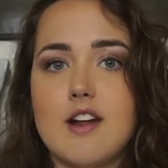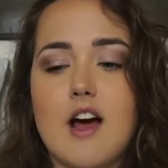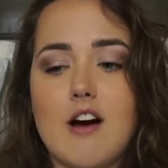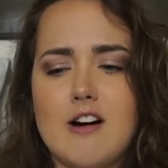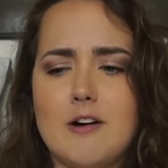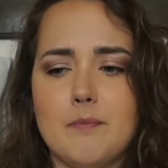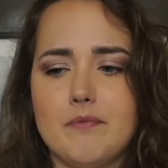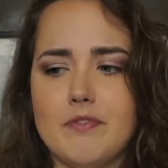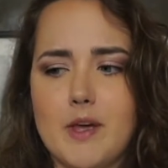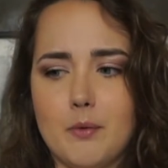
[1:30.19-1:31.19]

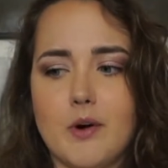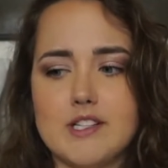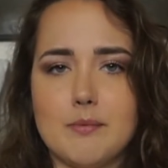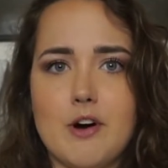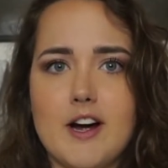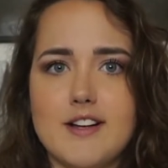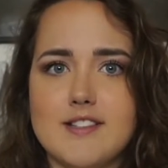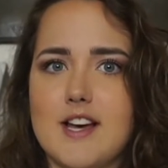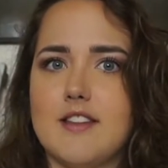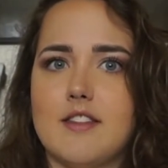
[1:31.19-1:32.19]
I'm quite
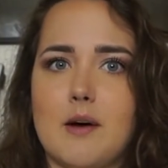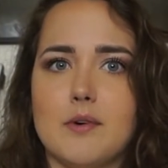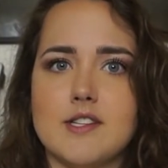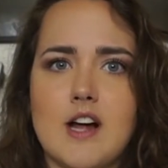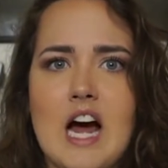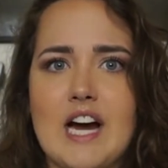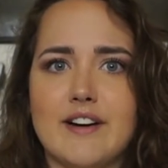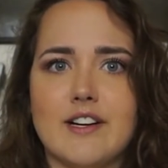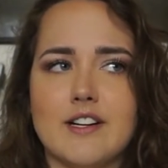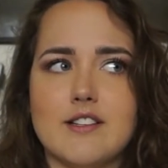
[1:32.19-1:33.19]
surprised that that wasn't
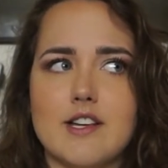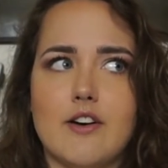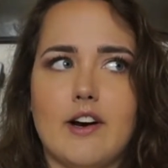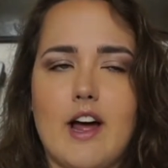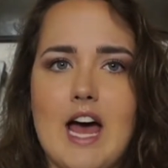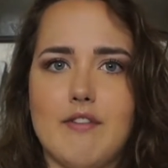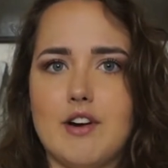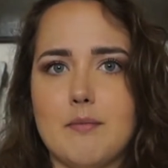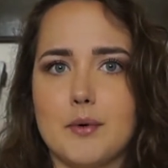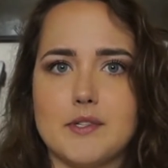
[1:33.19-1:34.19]
higher considering I have it
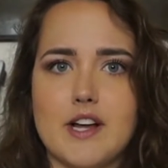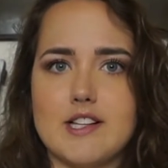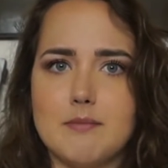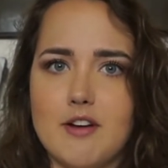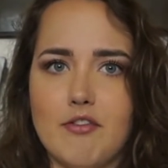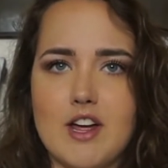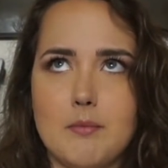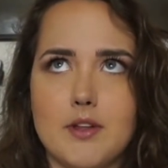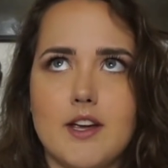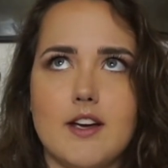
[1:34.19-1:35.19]
on both sides of my
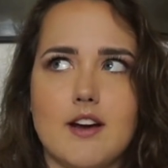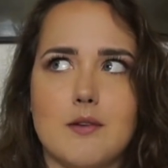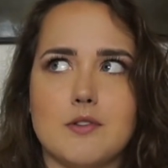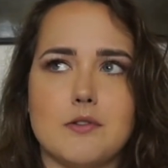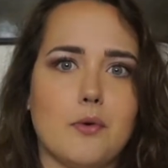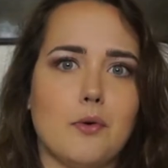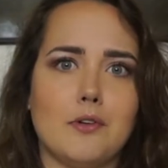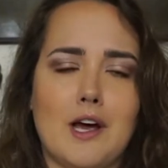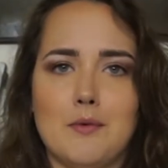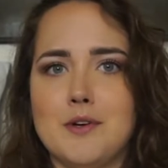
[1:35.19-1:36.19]
family, and I was
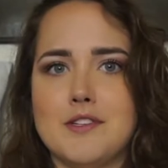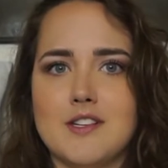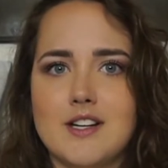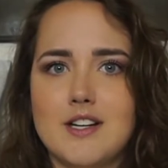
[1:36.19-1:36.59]
told I was